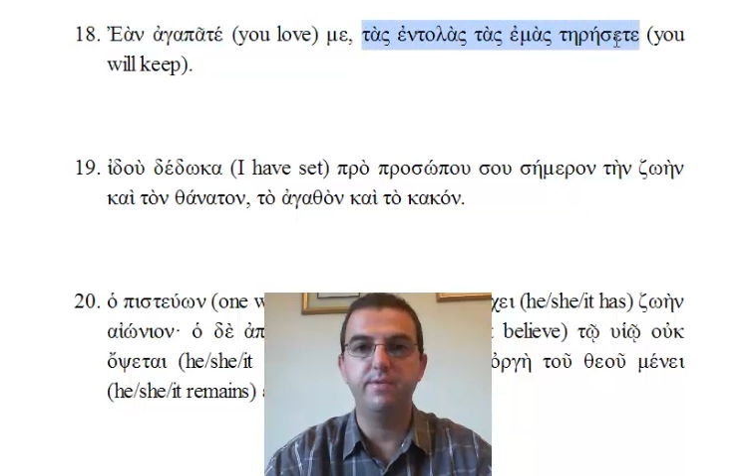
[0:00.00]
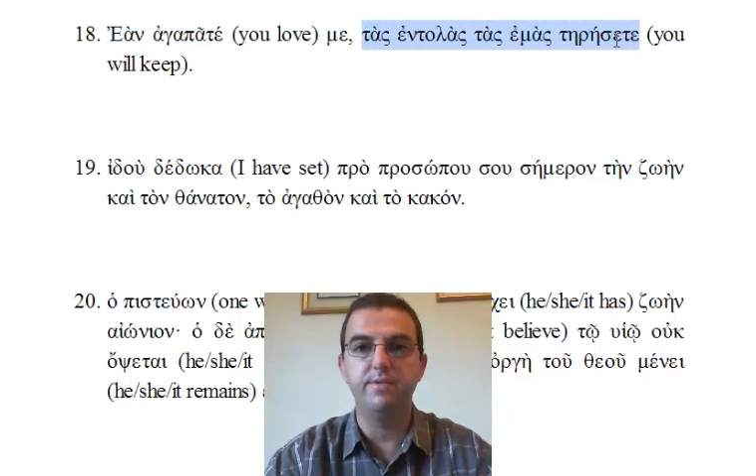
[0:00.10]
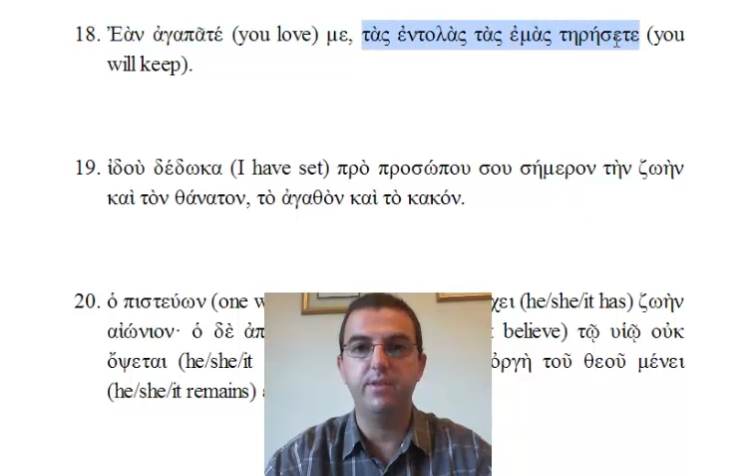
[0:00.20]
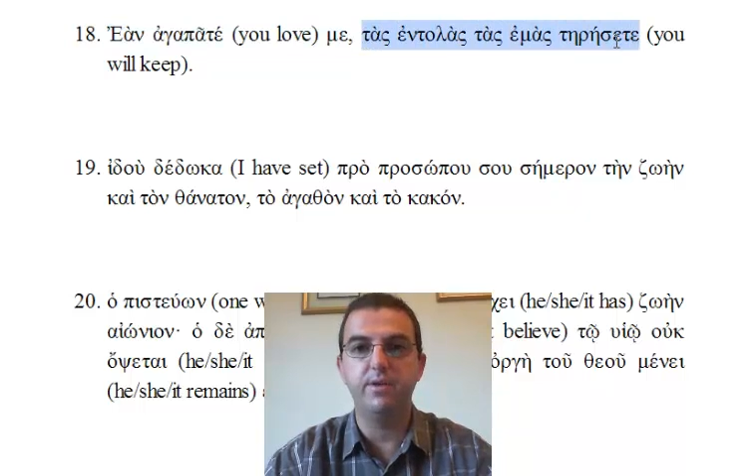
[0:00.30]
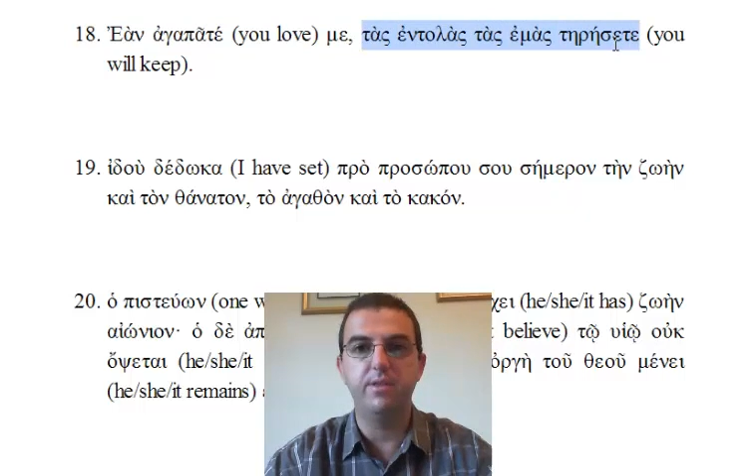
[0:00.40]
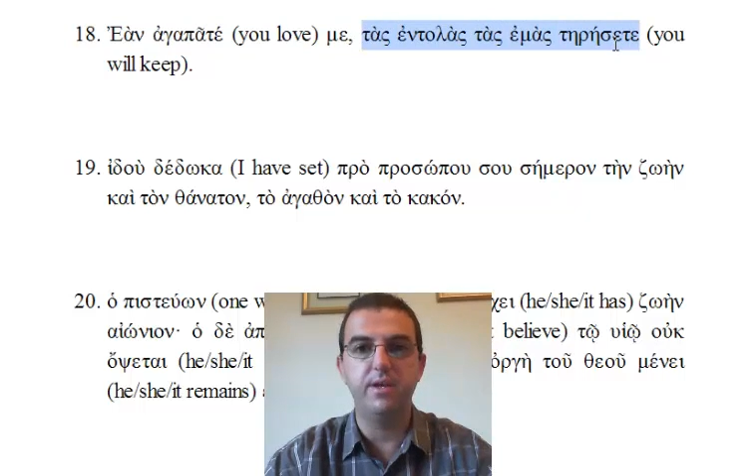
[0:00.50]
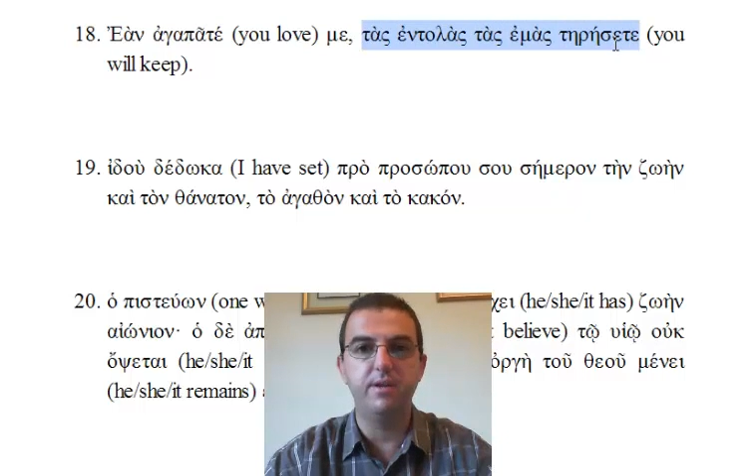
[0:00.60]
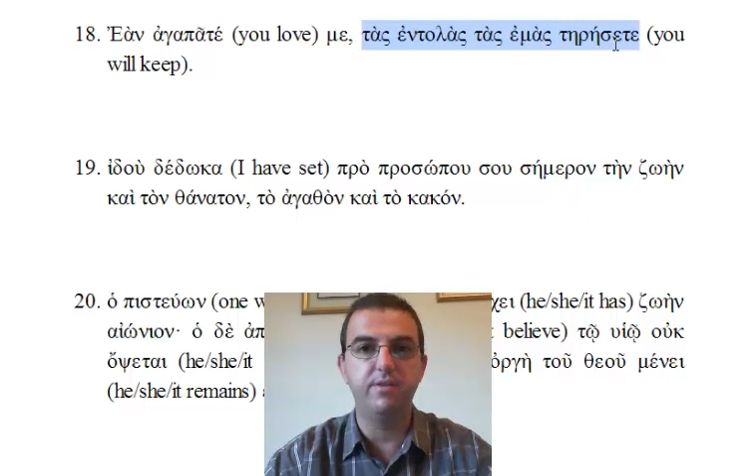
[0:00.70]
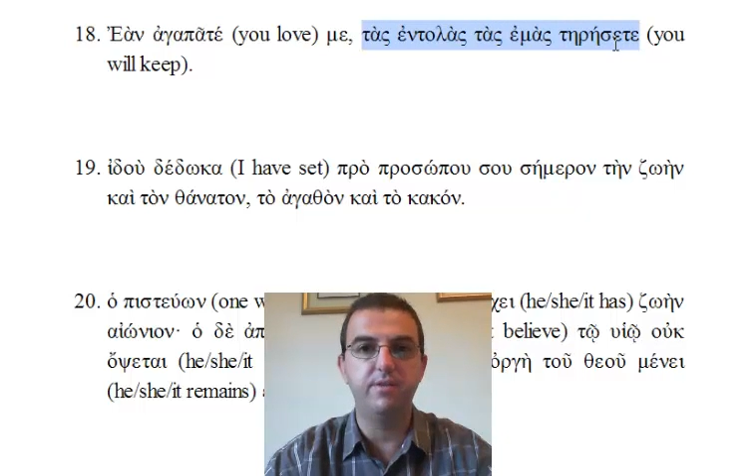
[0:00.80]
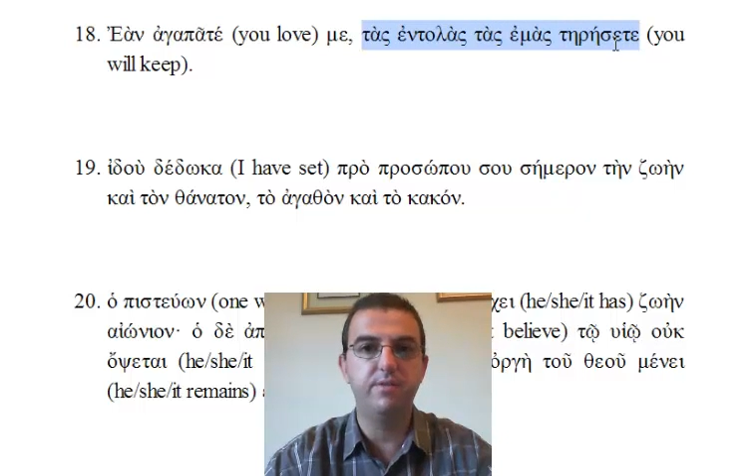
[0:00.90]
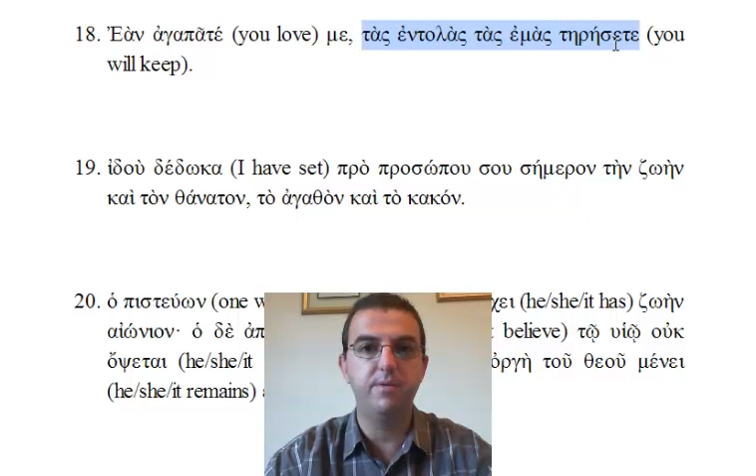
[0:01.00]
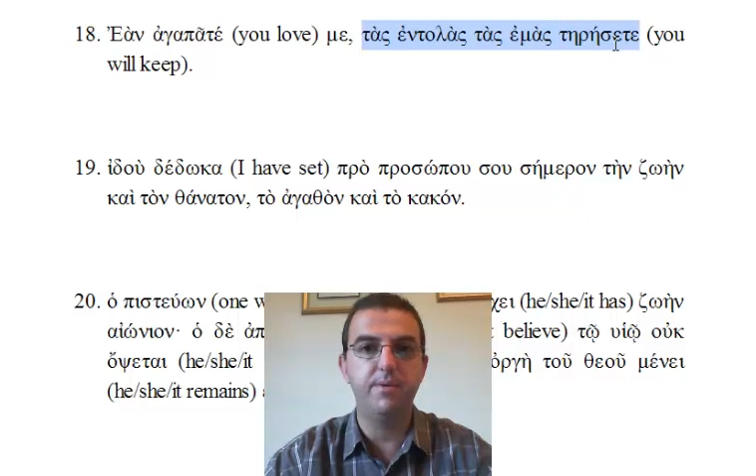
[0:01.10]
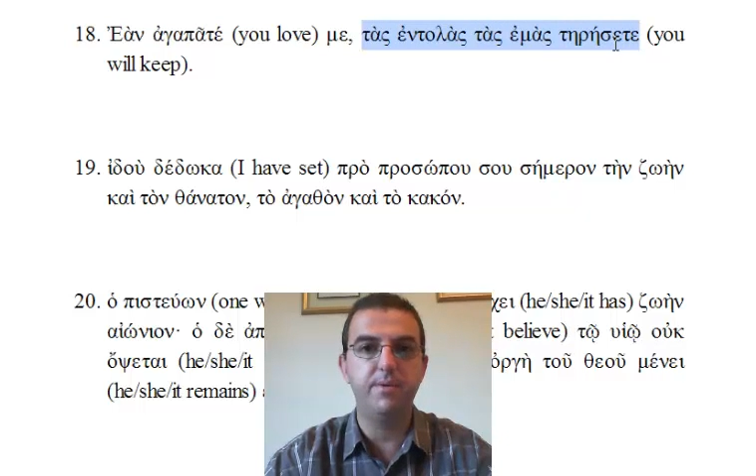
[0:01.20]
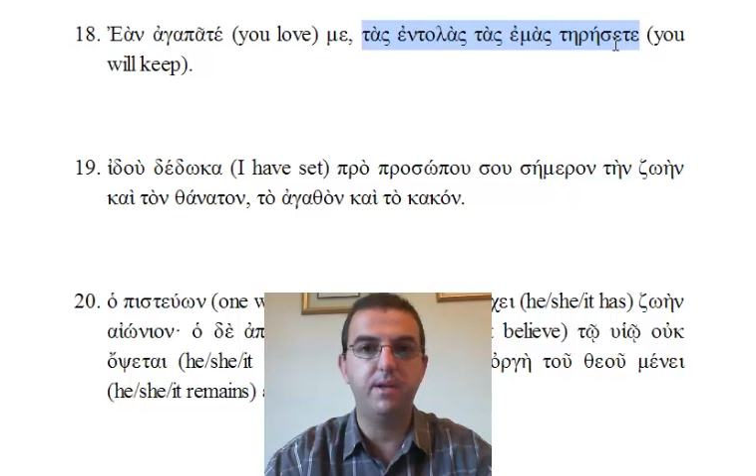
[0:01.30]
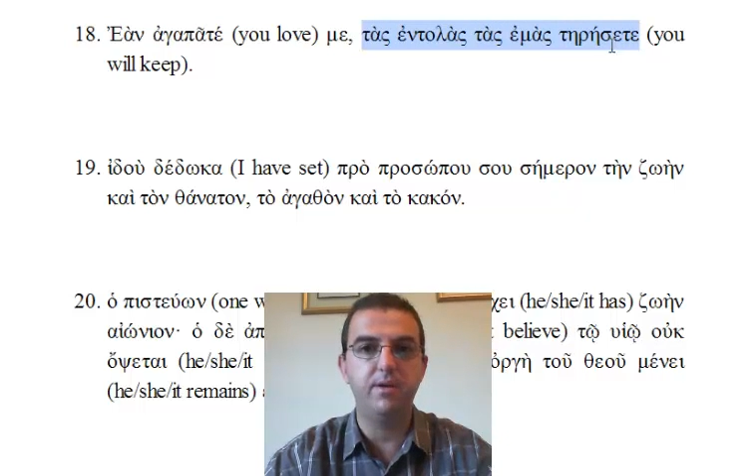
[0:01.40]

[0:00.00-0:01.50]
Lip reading: even though then is typically